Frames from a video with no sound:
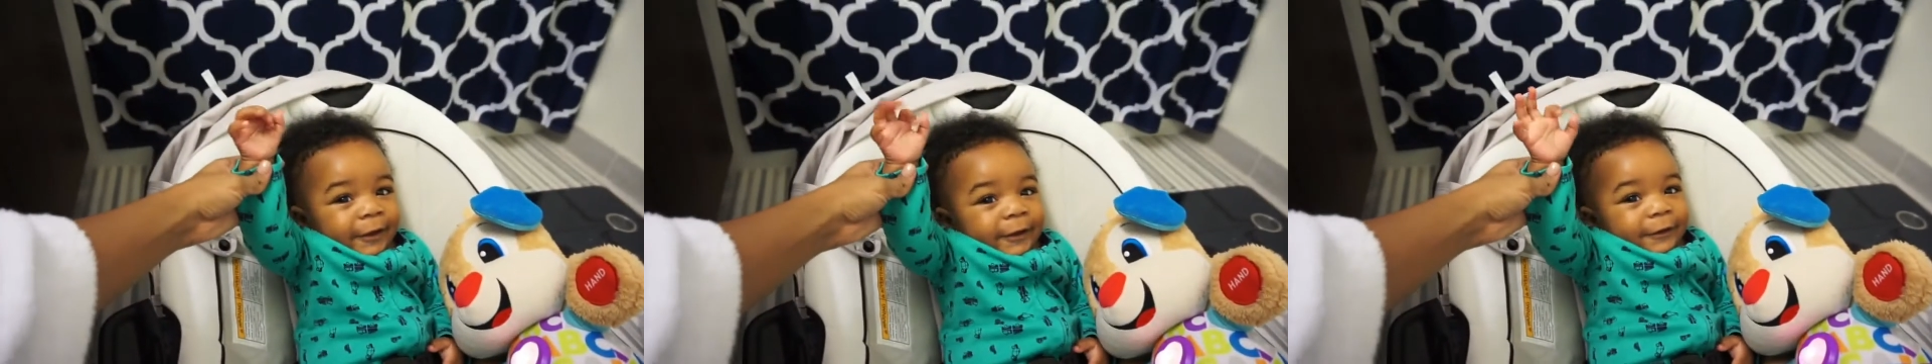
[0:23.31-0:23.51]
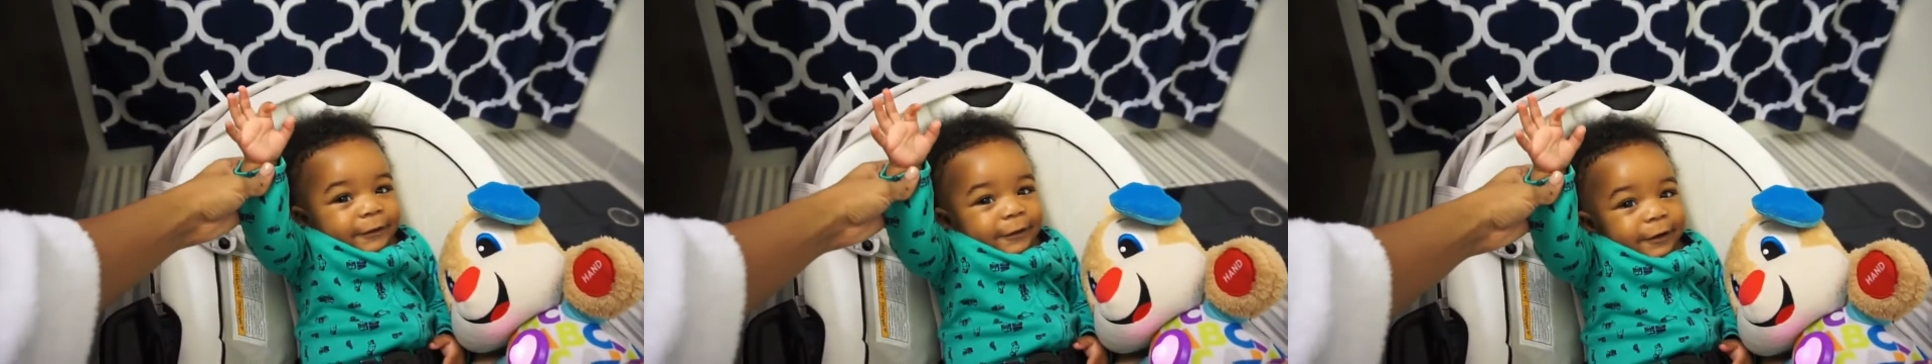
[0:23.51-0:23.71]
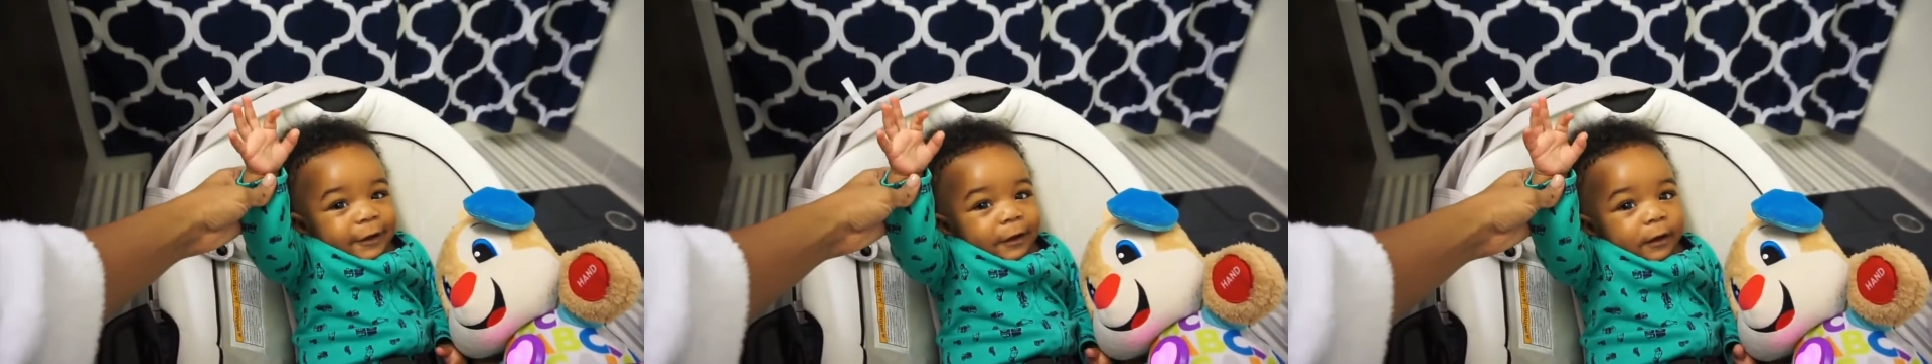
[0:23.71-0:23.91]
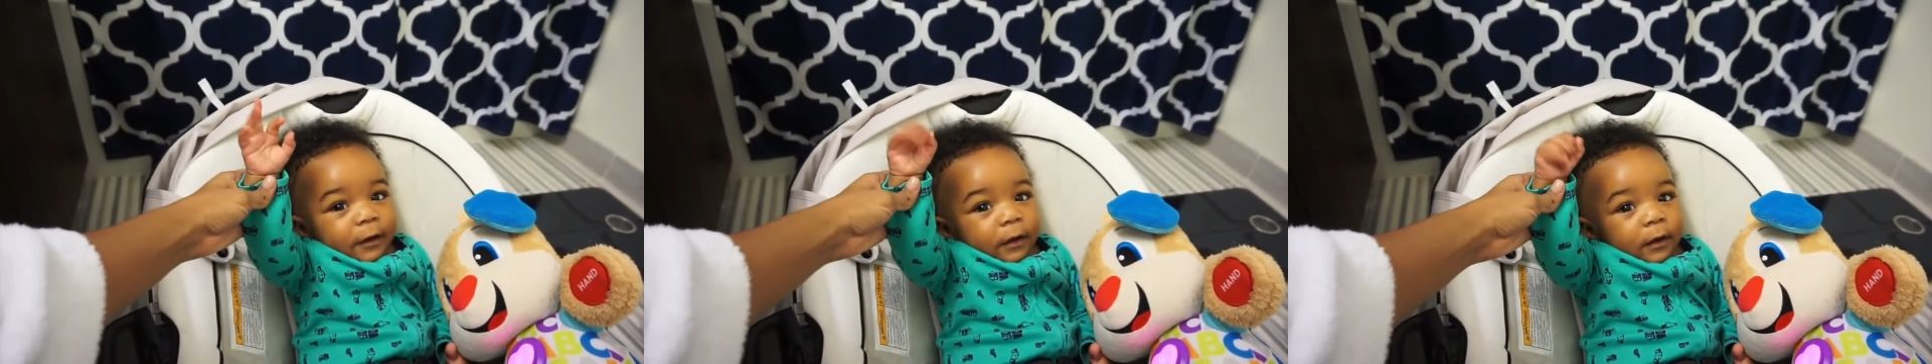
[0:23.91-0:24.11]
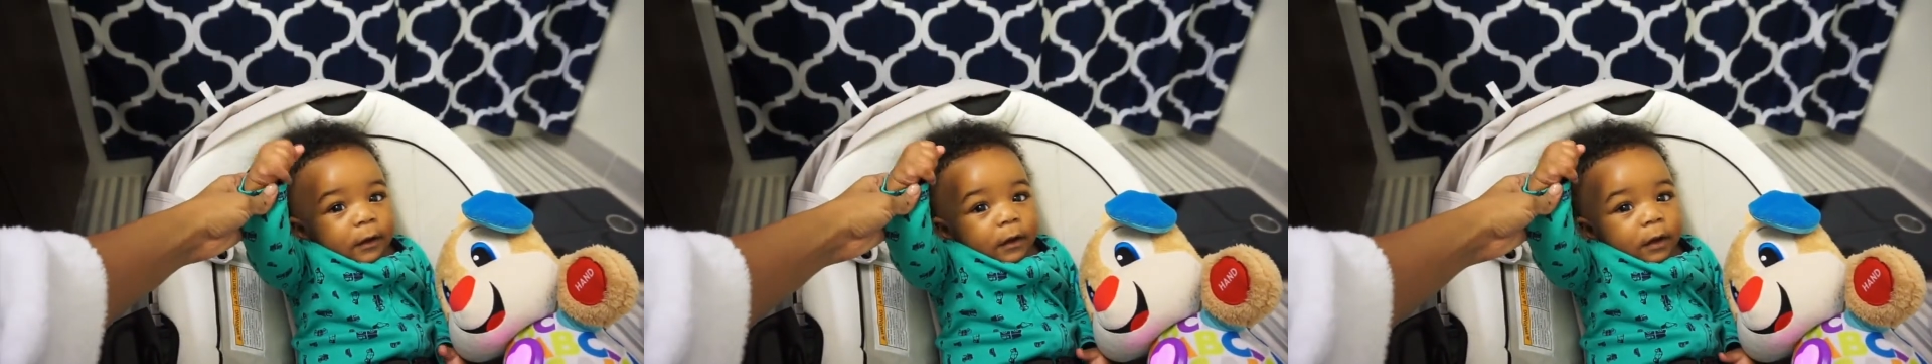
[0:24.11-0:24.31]
faces,
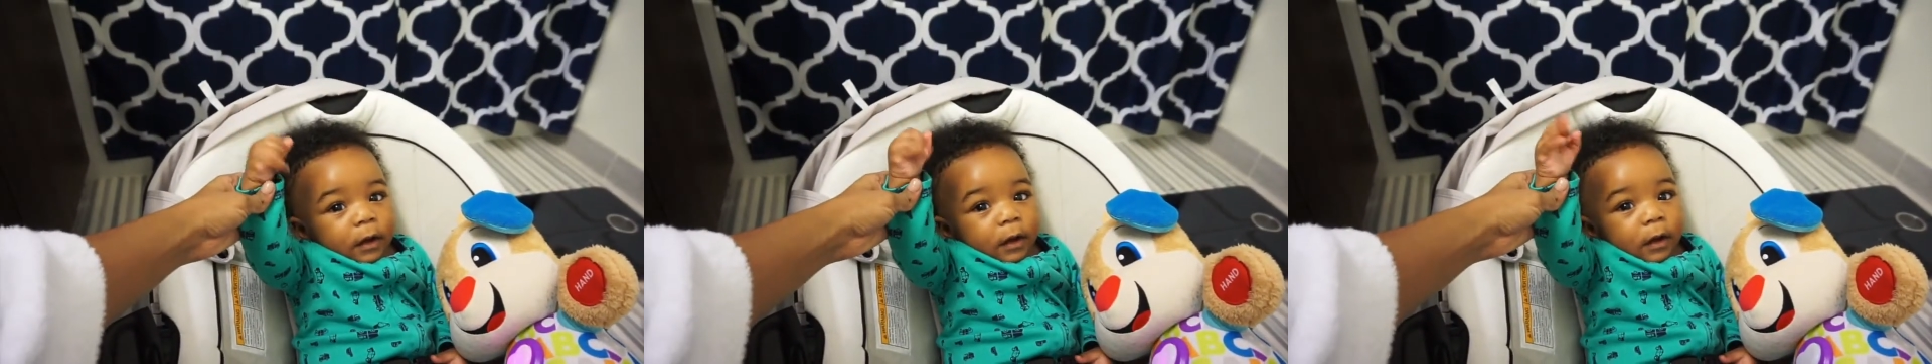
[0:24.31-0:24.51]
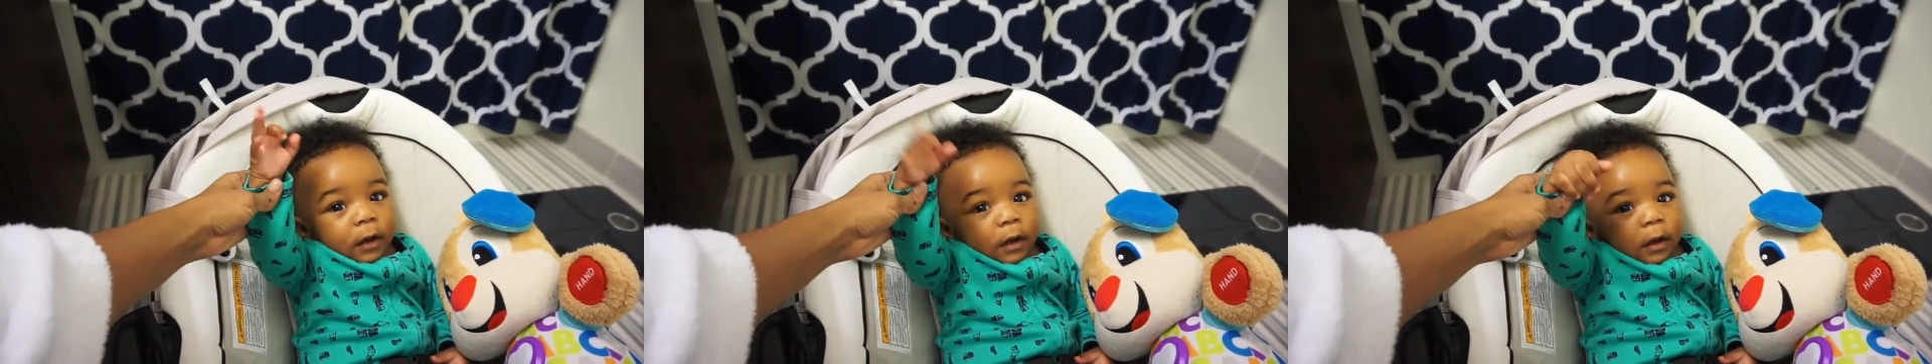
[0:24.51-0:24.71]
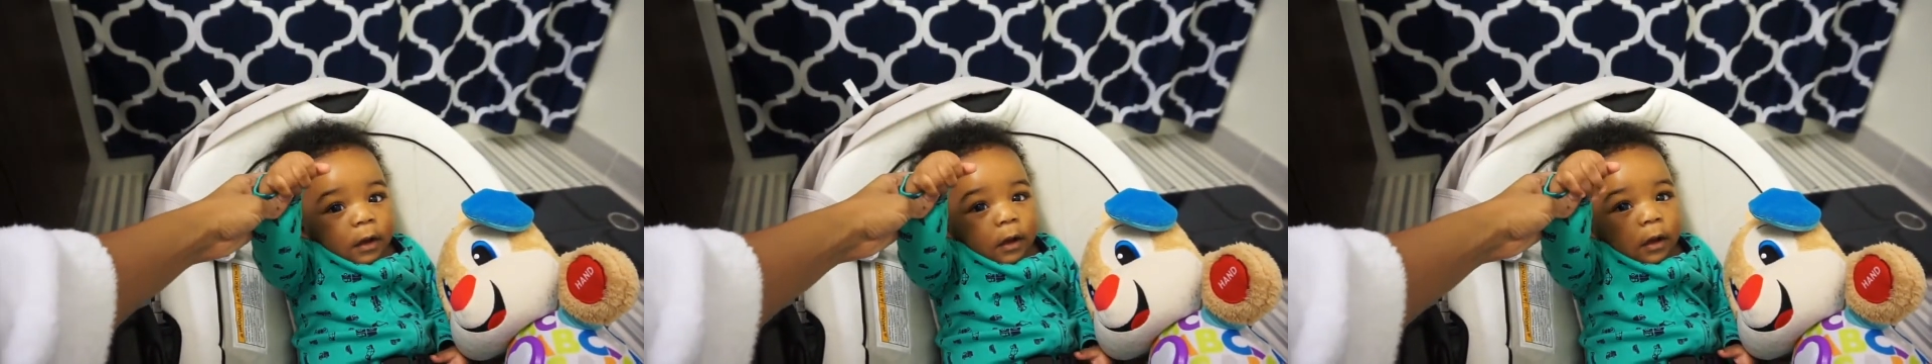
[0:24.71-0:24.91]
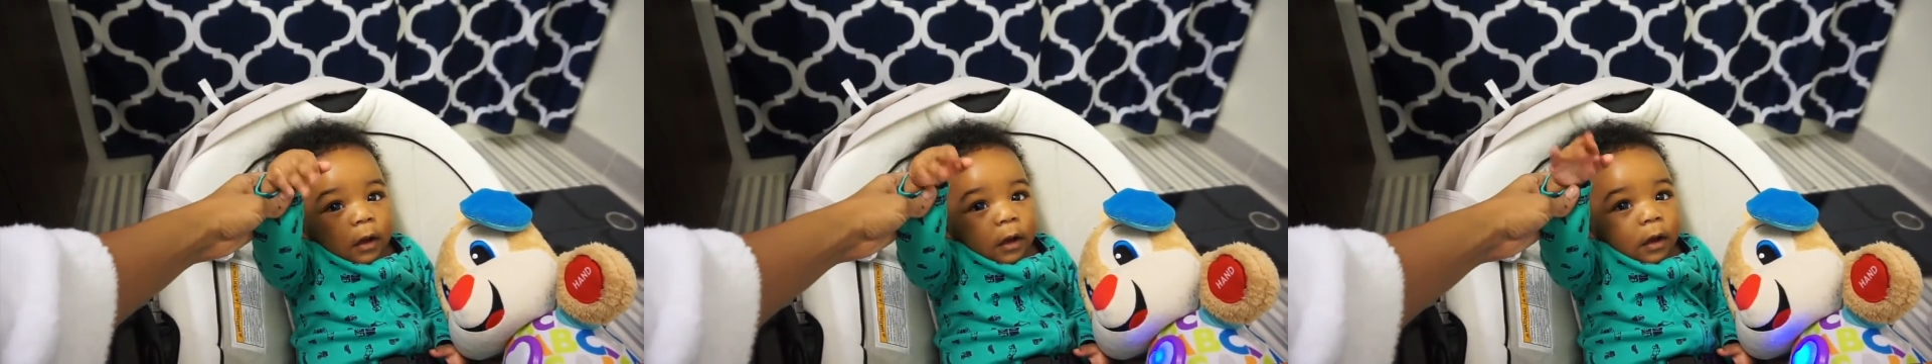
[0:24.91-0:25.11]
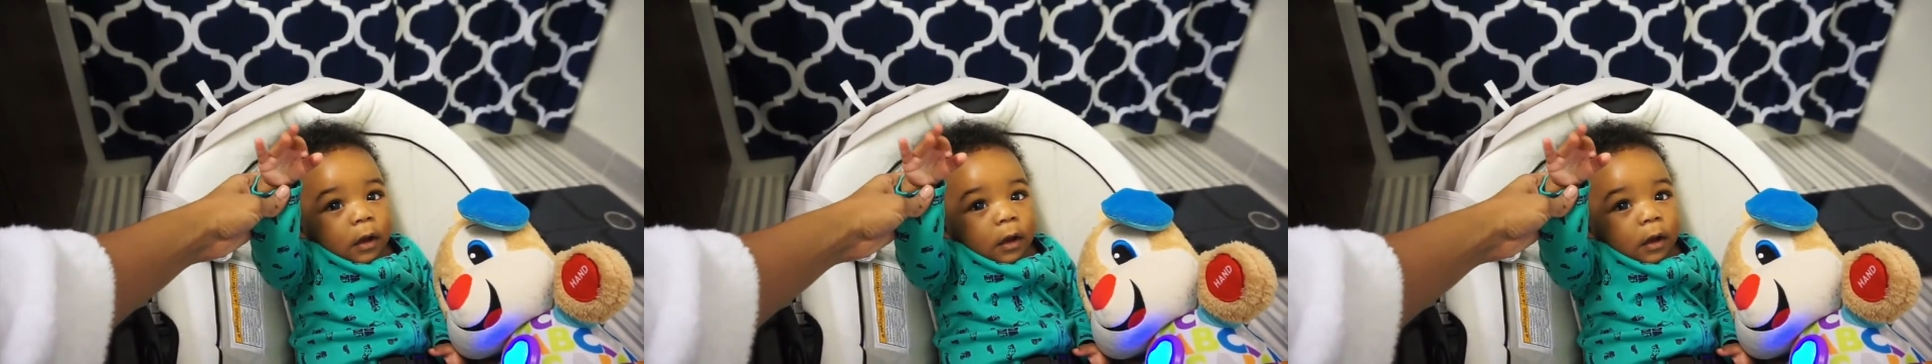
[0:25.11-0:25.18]
it's all for this